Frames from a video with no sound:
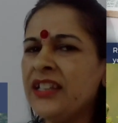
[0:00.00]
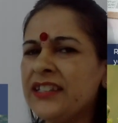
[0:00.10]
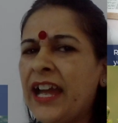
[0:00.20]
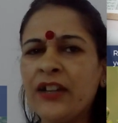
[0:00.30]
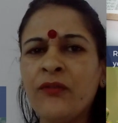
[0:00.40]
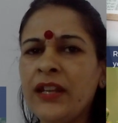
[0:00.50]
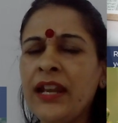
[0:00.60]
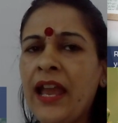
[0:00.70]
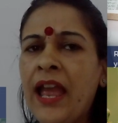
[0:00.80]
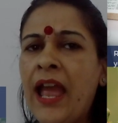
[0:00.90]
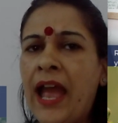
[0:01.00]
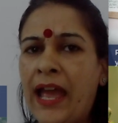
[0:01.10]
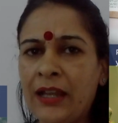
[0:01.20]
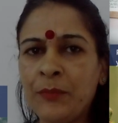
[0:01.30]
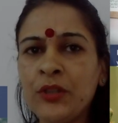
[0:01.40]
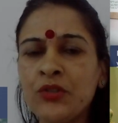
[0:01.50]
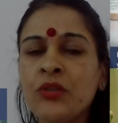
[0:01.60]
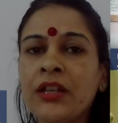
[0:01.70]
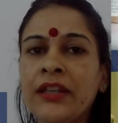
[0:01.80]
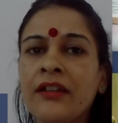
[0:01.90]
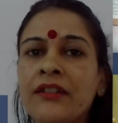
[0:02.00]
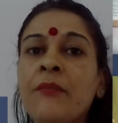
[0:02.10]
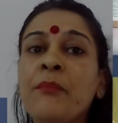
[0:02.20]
That will help you to clear the